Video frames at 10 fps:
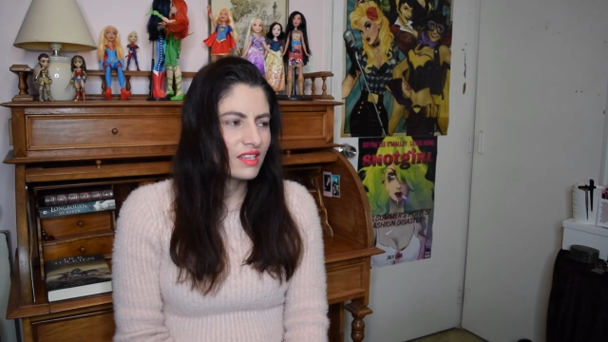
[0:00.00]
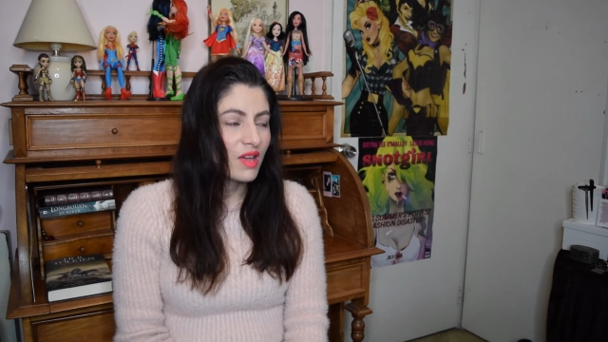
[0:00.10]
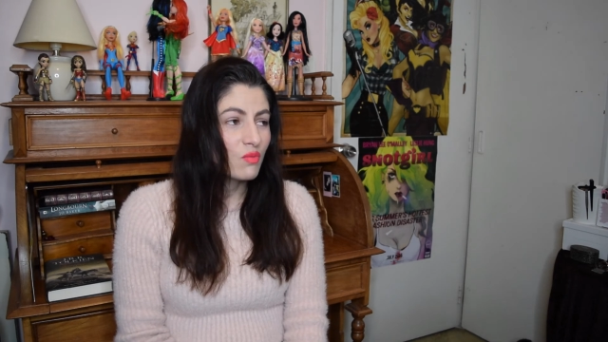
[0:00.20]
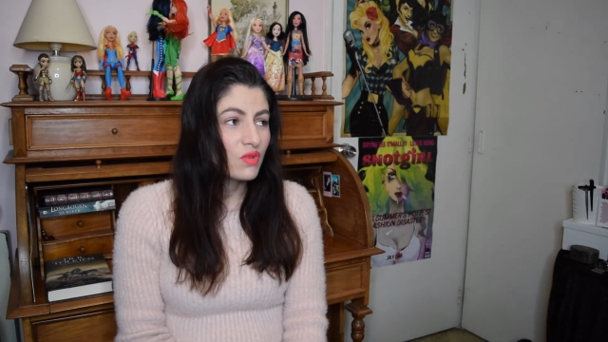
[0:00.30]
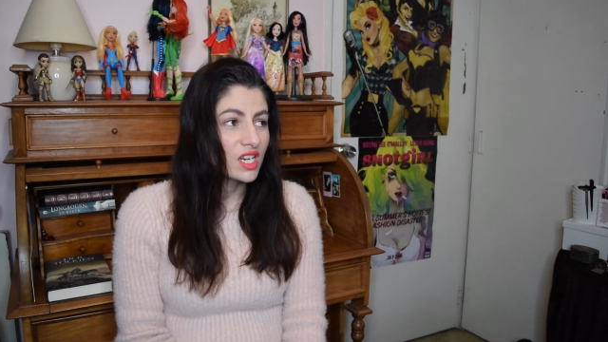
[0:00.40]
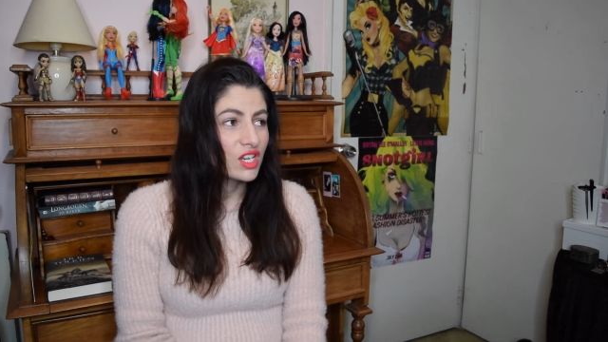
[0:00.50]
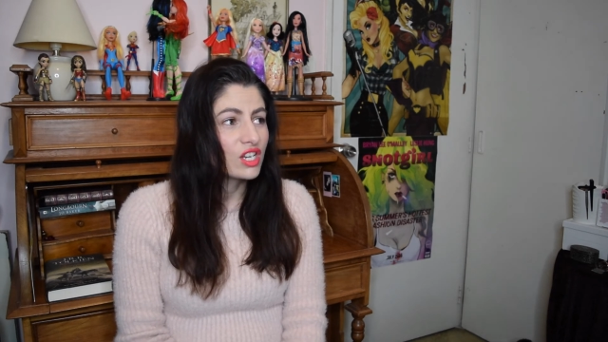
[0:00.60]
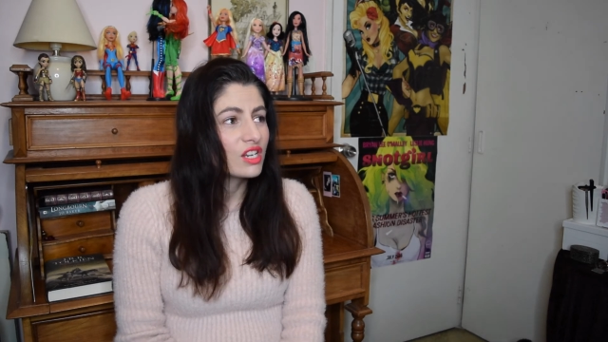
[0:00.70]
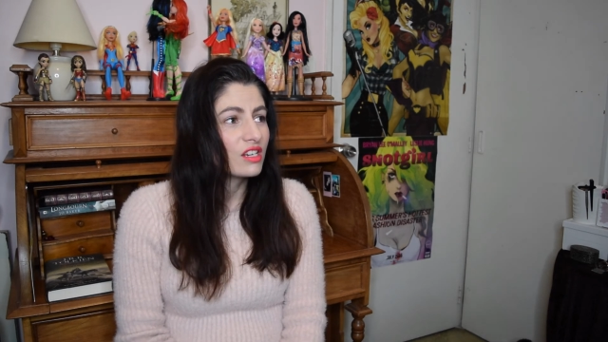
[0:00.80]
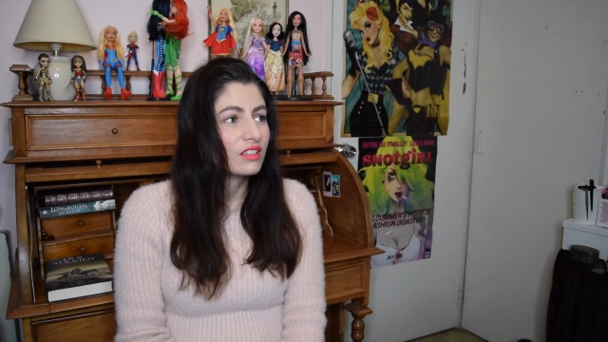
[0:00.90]

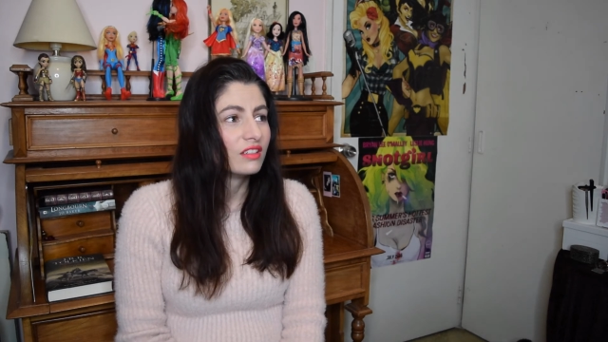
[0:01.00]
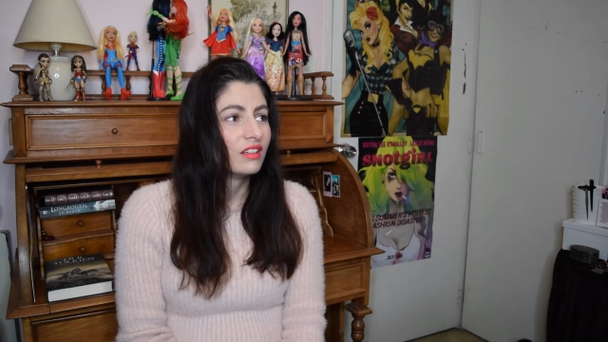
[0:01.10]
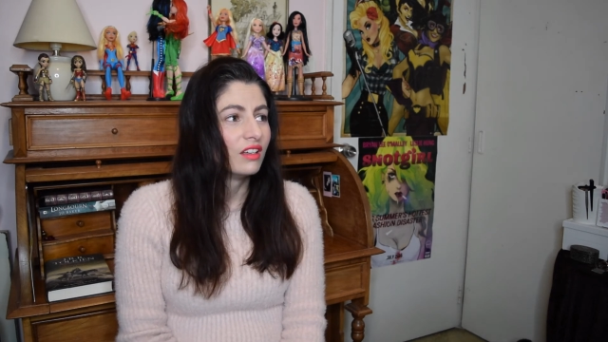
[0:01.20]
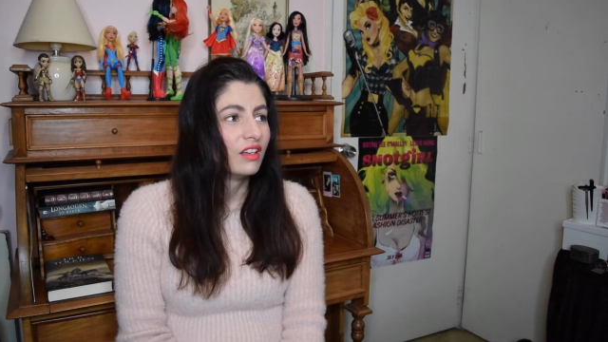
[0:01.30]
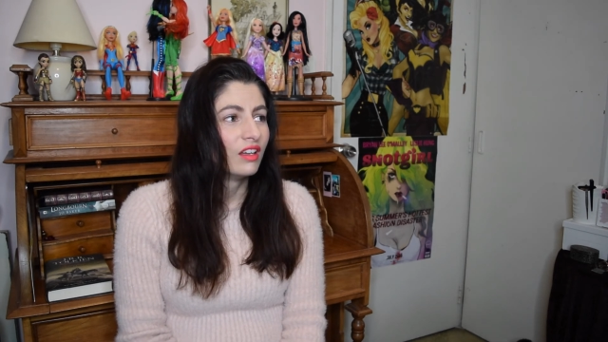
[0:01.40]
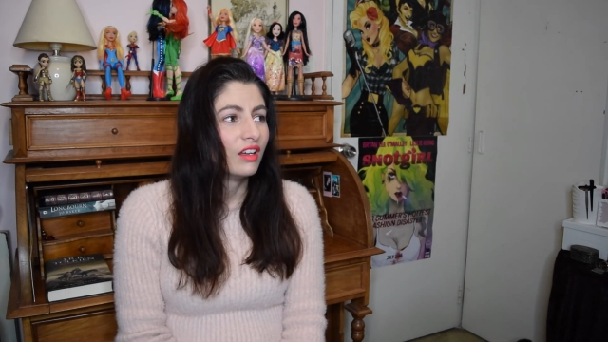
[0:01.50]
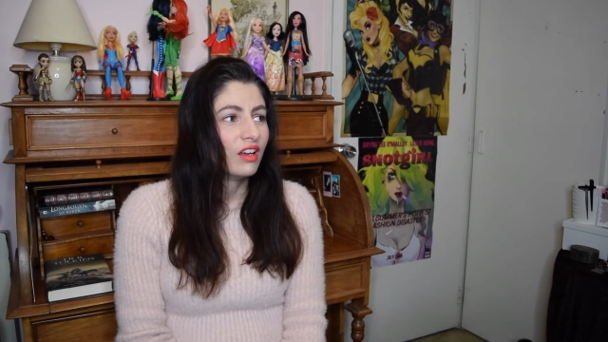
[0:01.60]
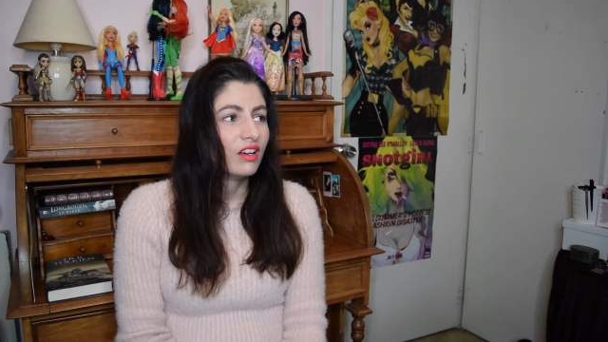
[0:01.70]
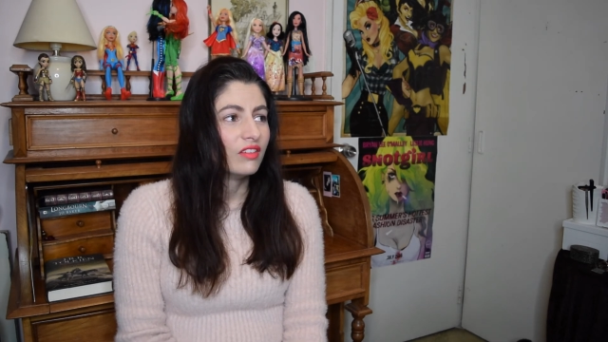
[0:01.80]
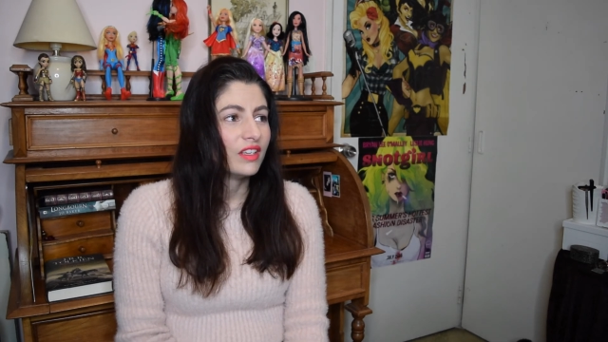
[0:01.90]
sandwich
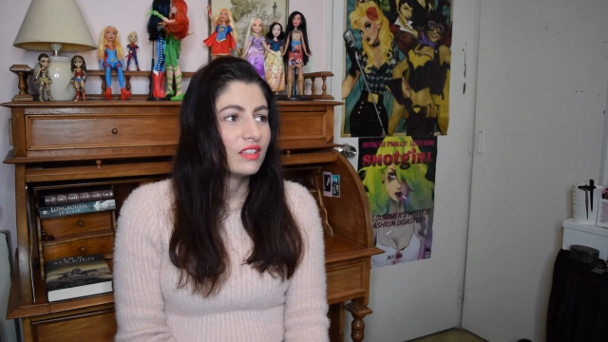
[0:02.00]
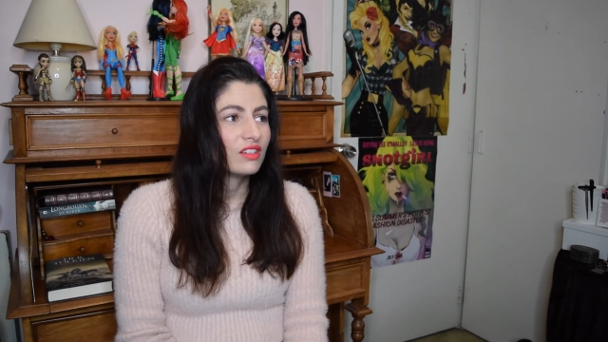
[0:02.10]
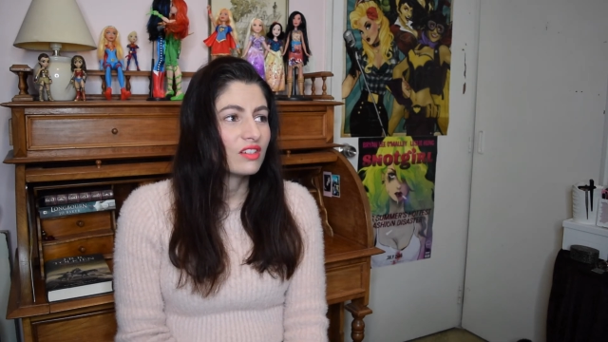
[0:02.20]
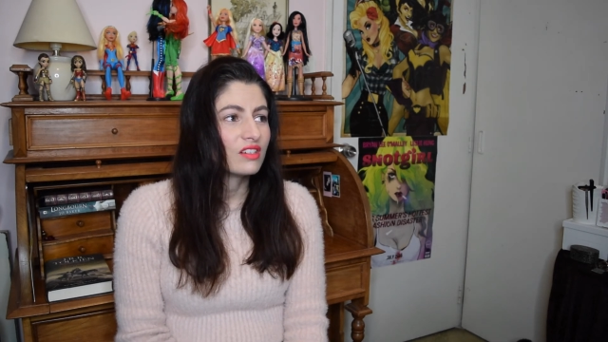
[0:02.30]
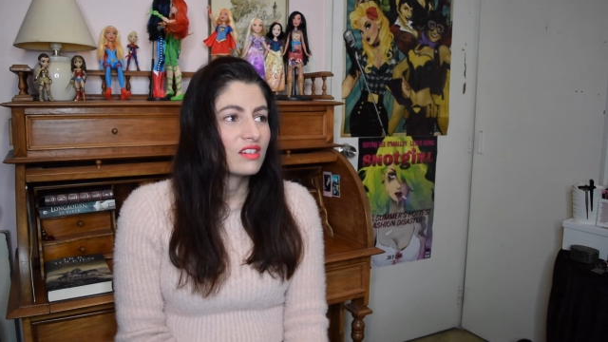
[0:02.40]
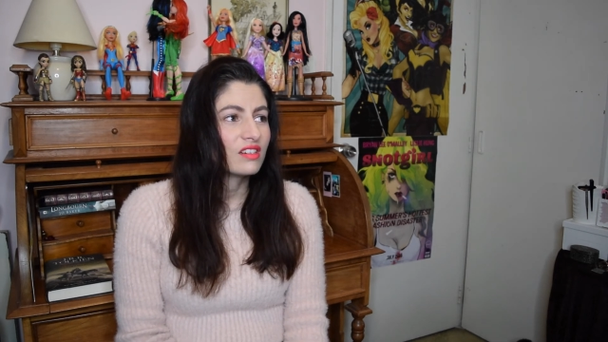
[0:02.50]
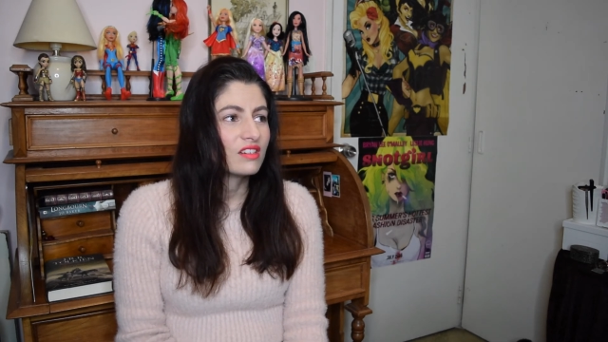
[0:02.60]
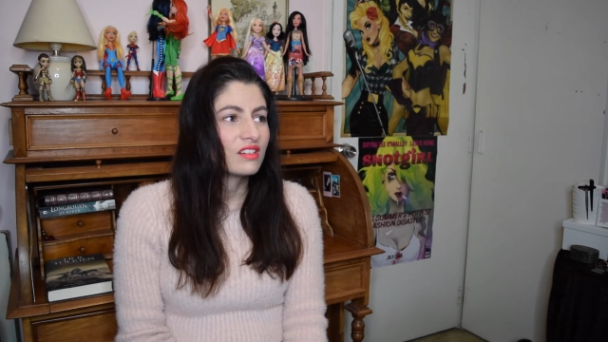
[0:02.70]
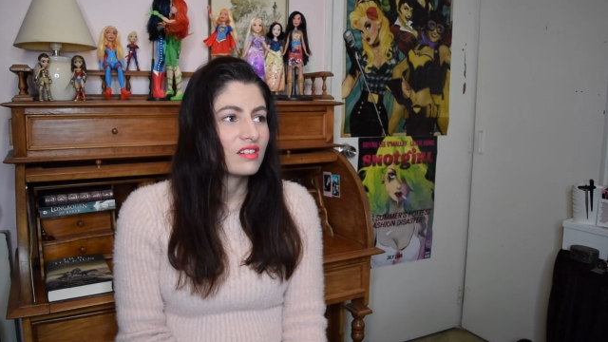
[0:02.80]
of a certain